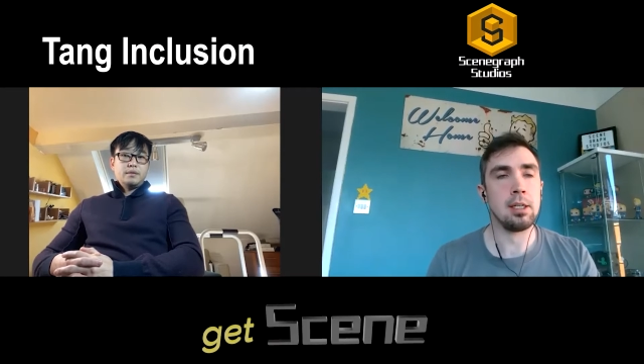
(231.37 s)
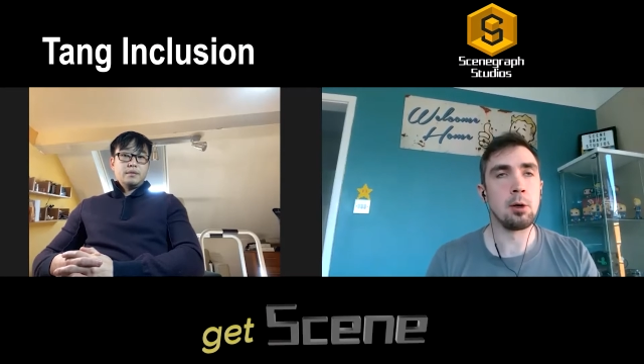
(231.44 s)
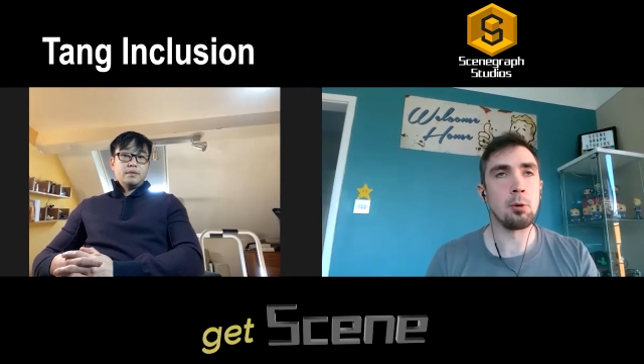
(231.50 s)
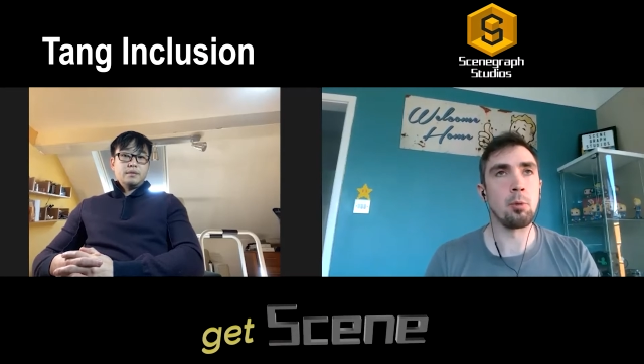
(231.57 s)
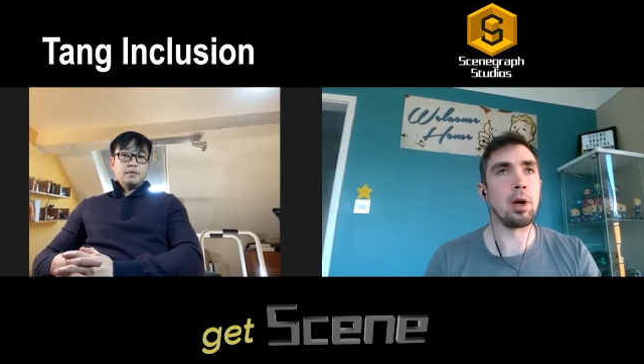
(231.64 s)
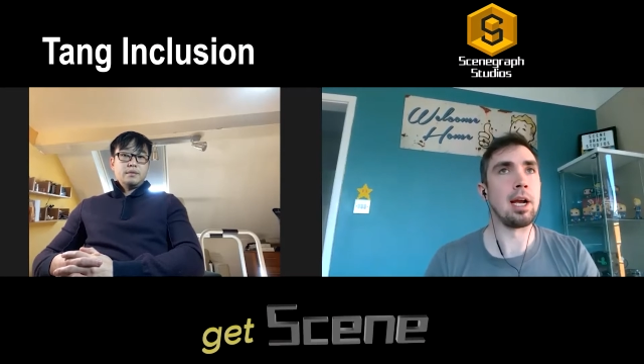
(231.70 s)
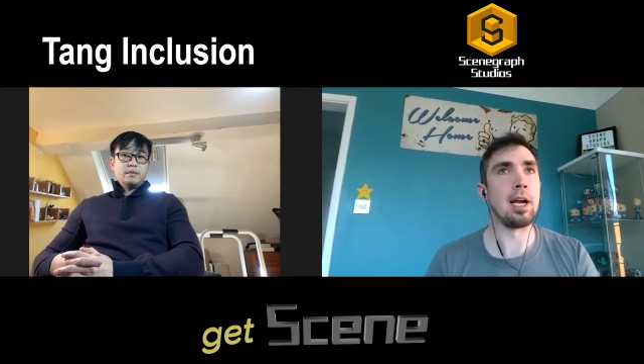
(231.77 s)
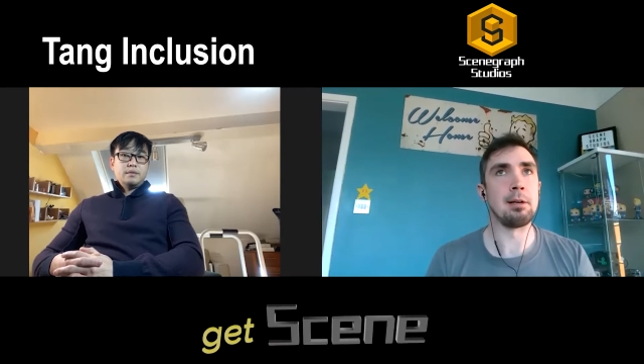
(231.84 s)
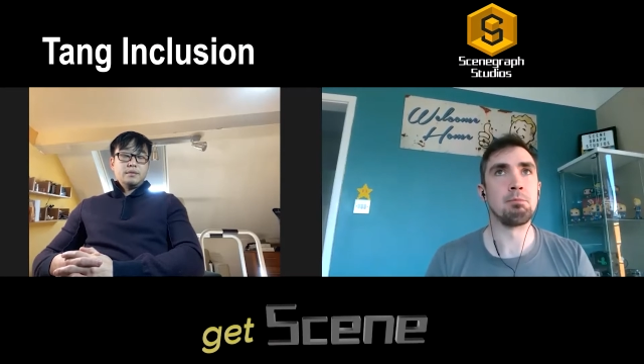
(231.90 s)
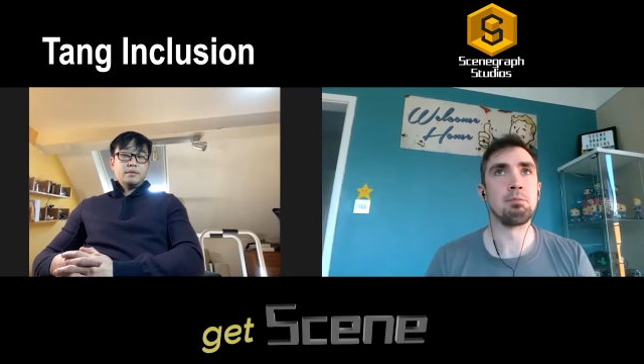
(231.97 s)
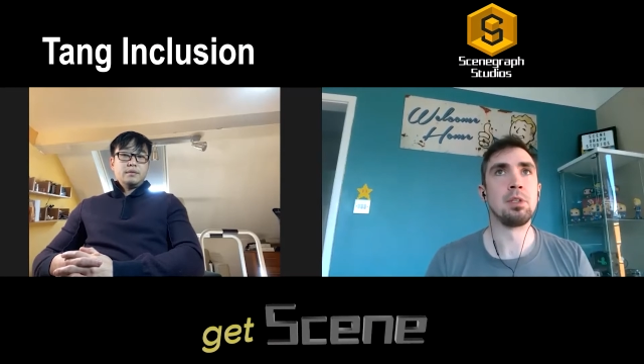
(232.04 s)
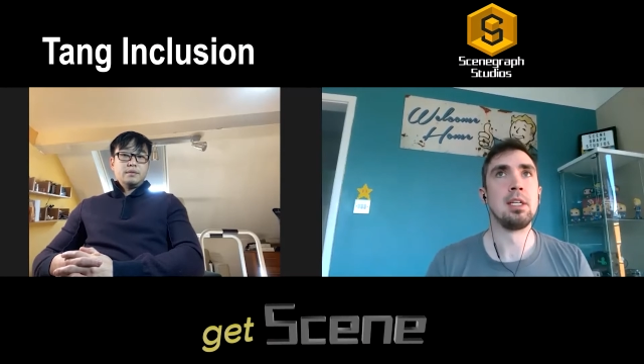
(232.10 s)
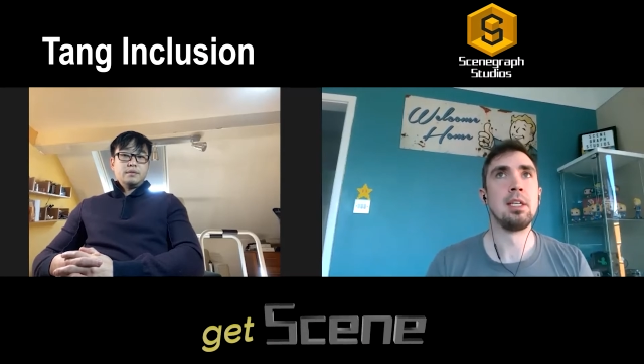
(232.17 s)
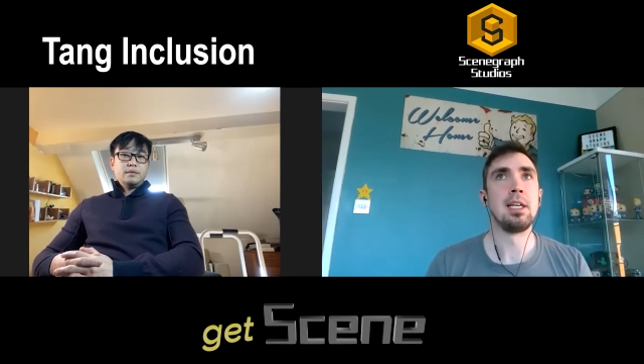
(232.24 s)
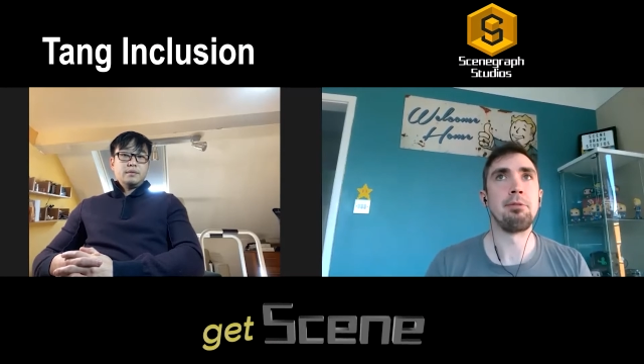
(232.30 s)
Where
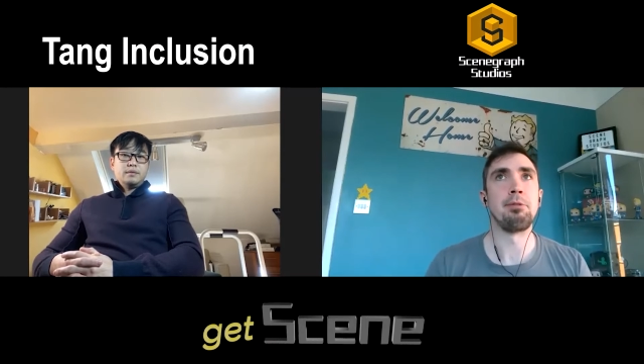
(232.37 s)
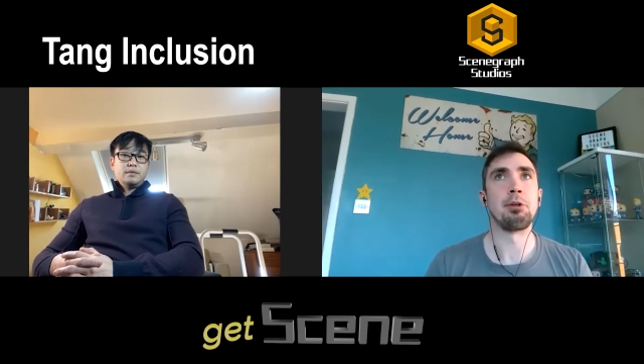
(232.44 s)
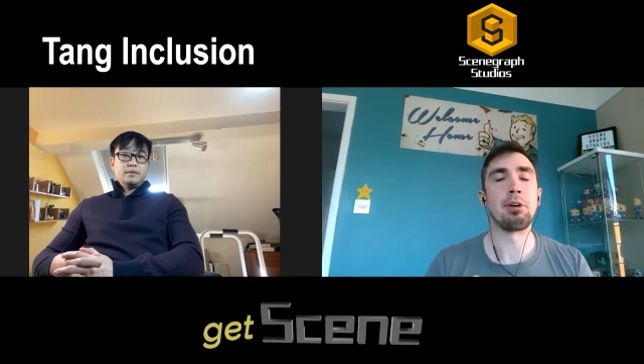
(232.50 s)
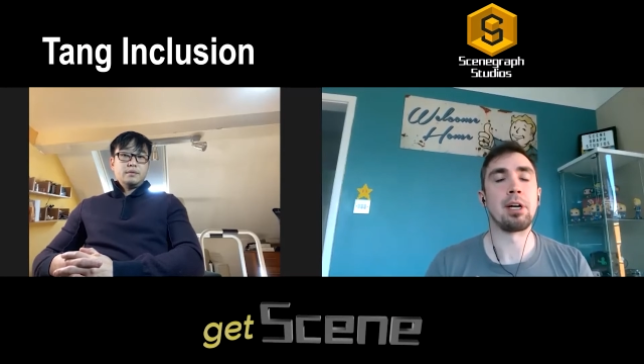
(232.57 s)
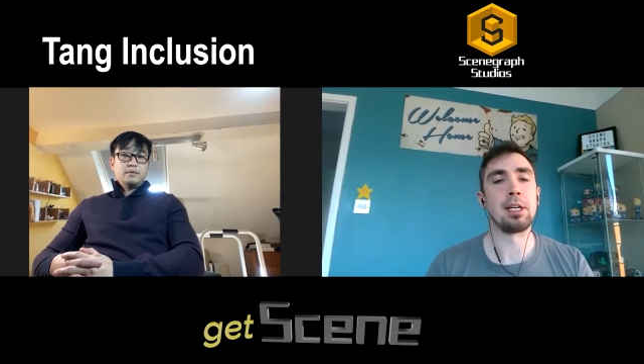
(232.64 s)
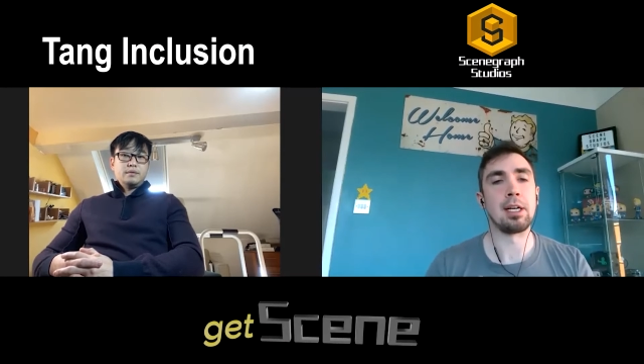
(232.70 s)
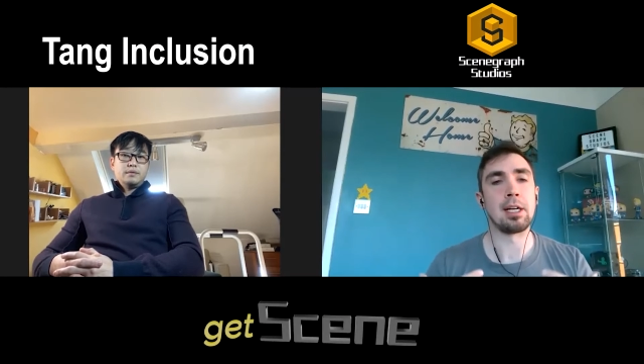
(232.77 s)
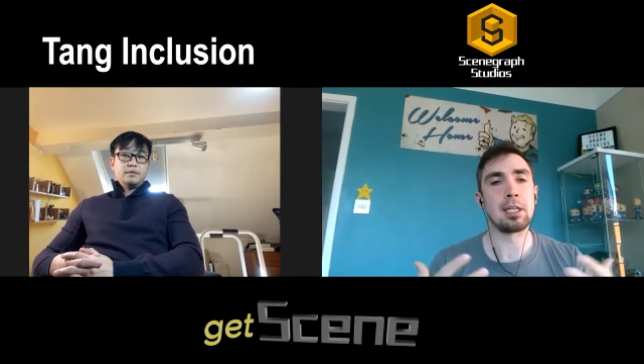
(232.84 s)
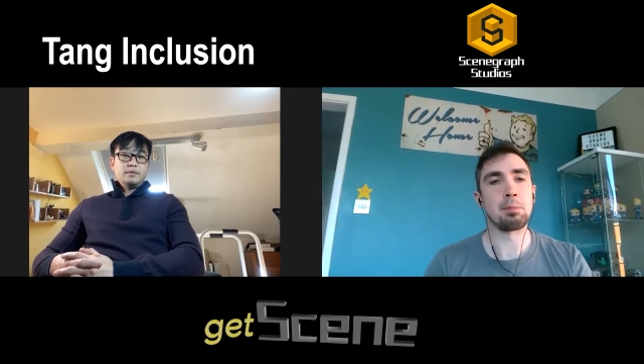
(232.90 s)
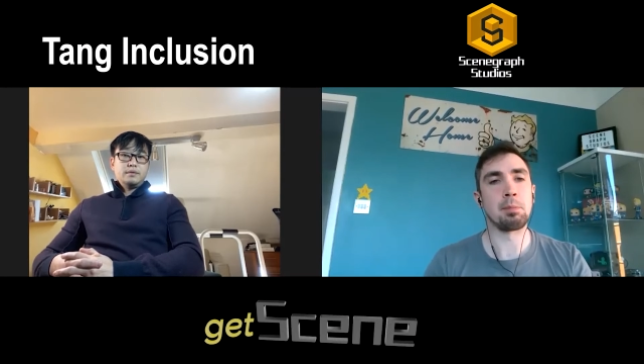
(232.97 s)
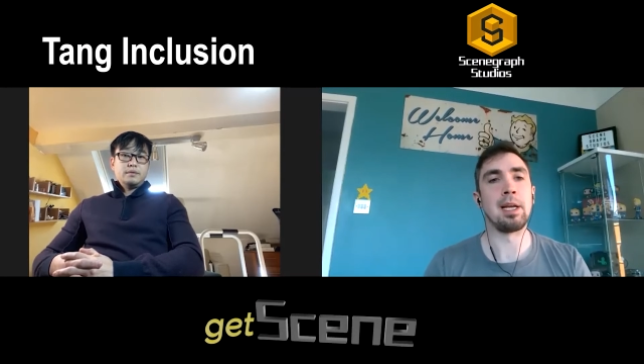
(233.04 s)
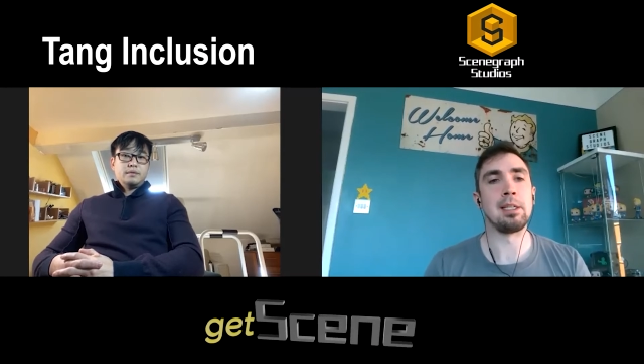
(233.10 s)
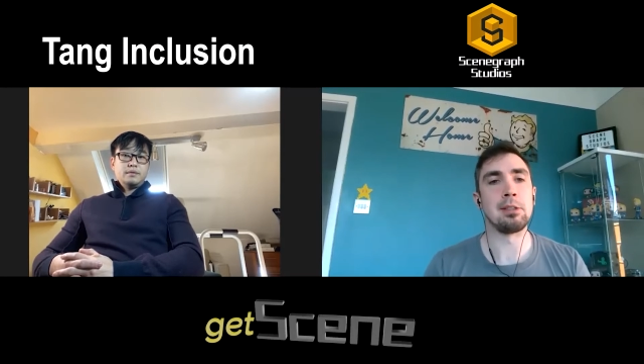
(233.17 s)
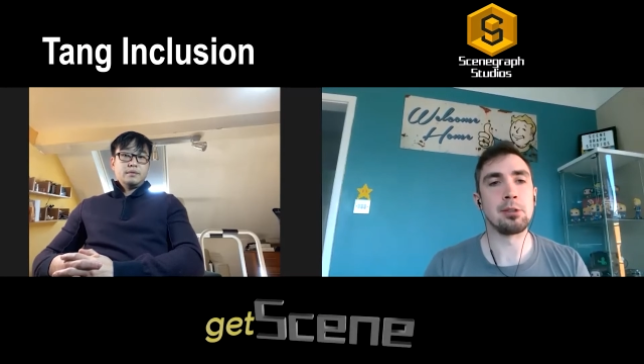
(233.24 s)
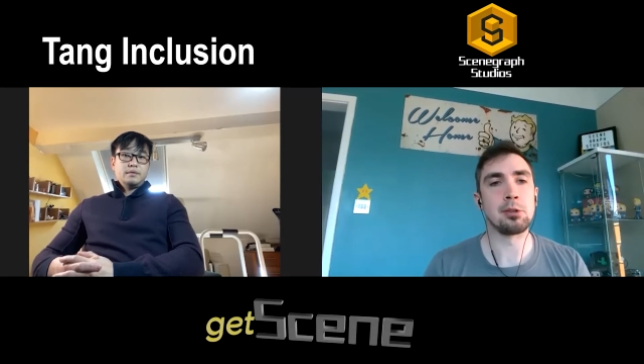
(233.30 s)
if you're trying to
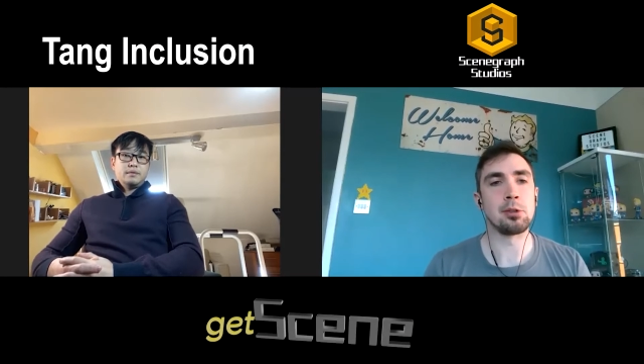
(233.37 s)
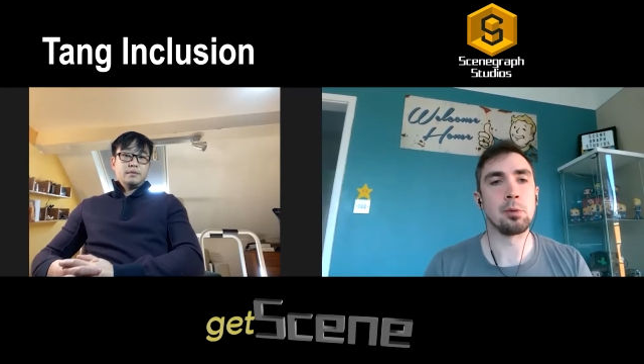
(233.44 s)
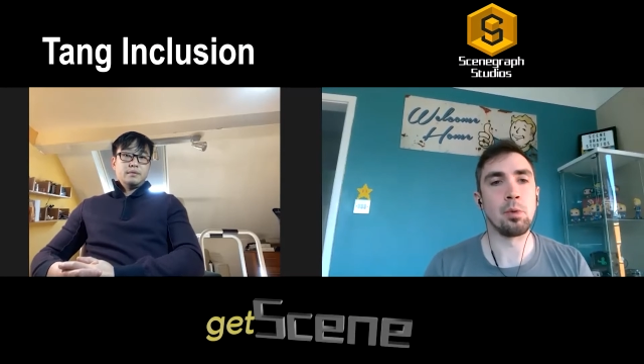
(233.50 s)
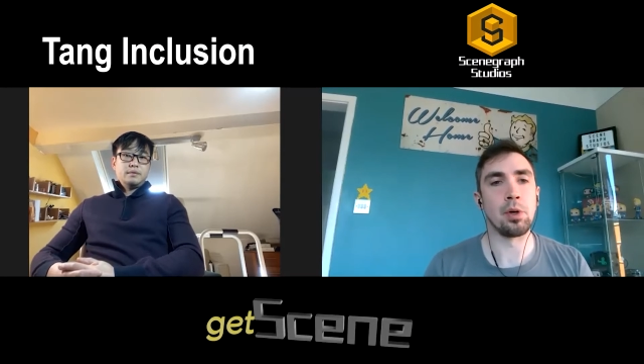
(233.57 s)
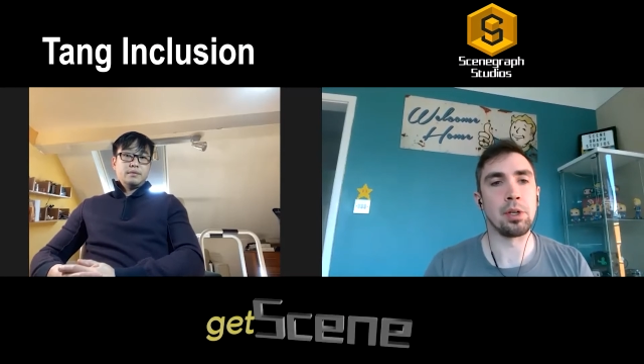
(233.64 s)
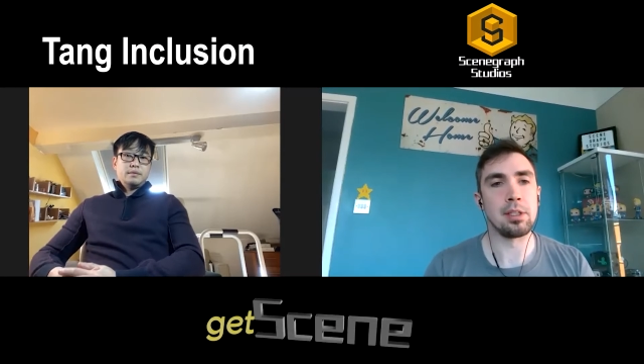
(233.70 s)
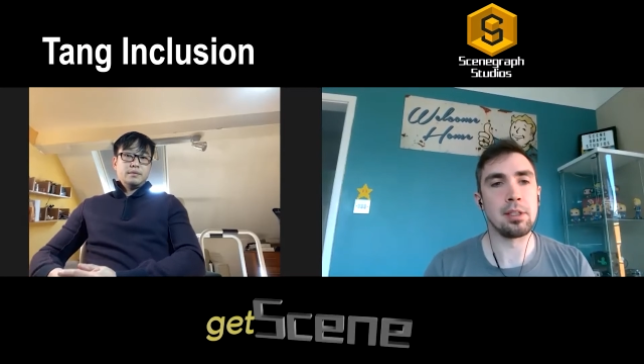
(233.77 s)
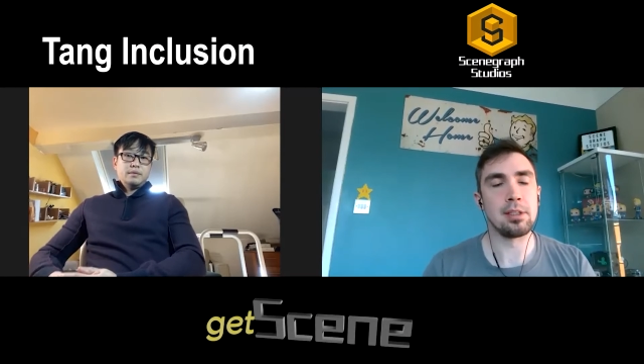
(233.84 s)
explain to someone,